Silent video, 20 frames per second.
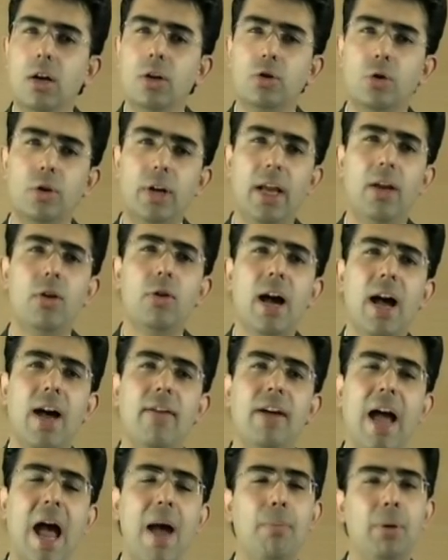Today you
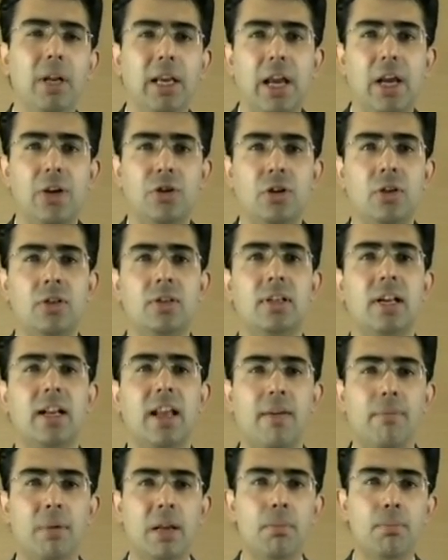have applications that
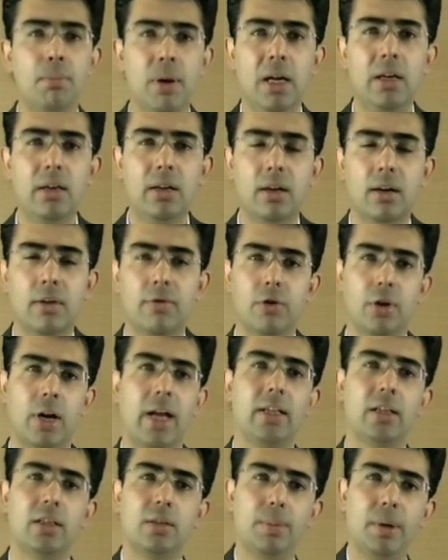have been built for
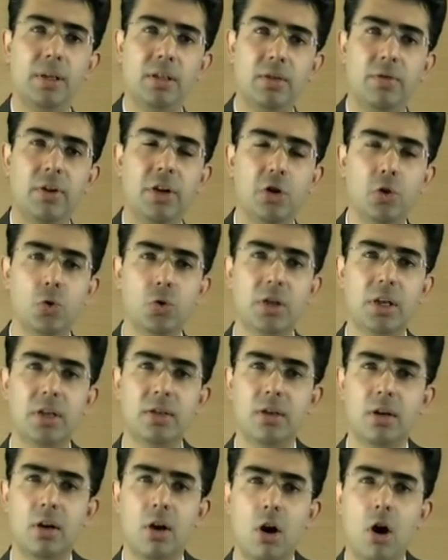either specific
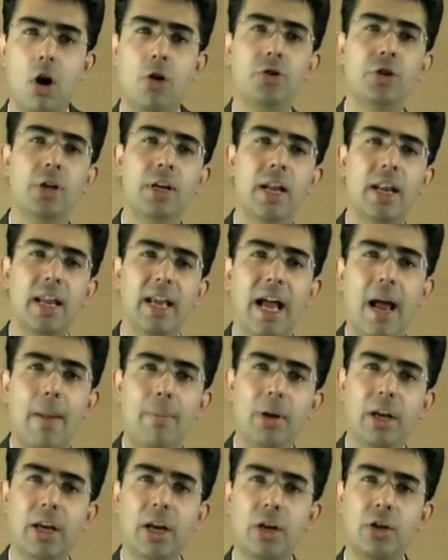users or generic
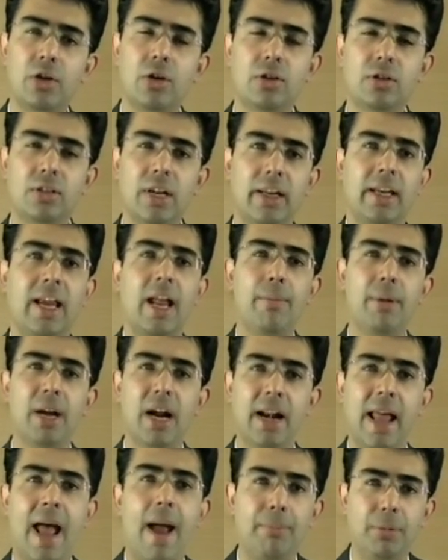applications that can be
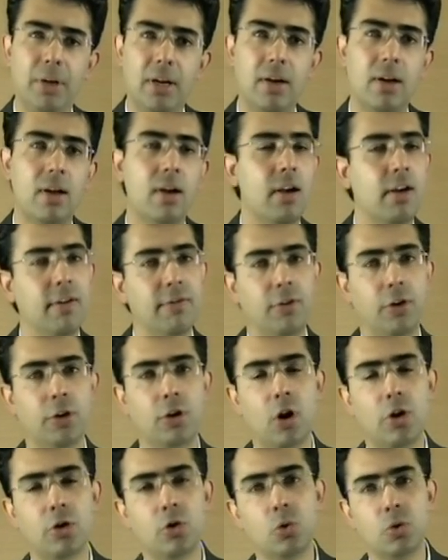adapted for
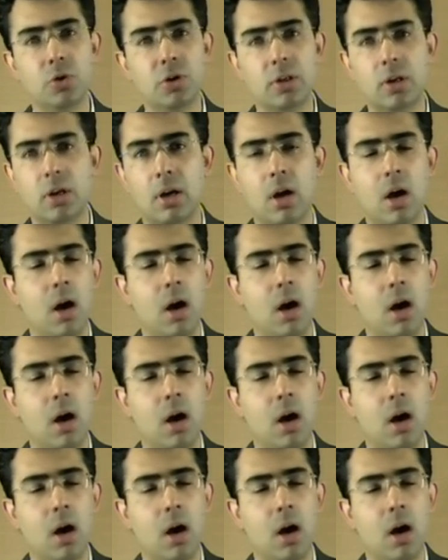your use.